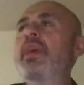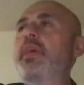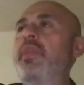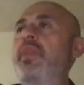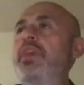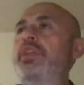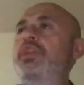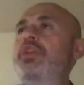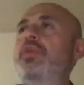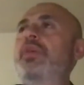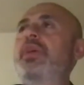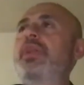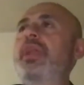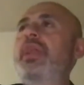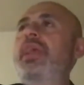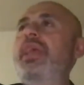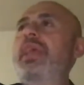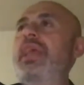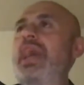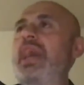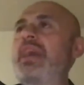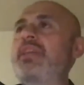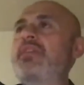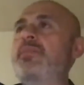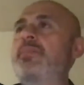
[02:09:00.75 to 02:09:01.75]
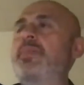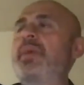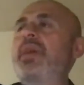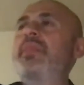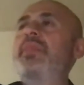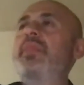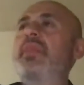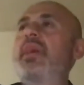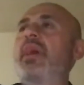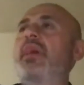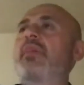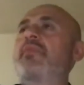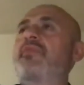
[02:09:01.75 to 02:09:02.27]
the Trinity has
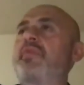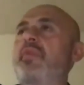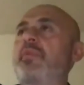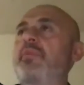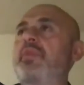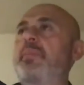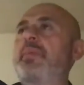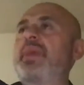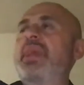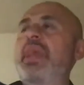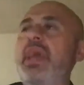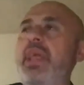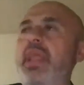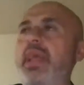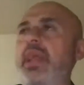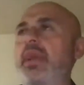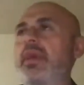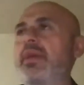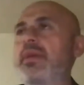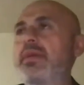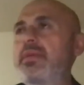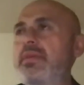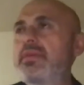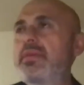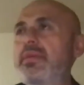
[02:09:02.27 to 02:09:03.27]
been there from the beginning.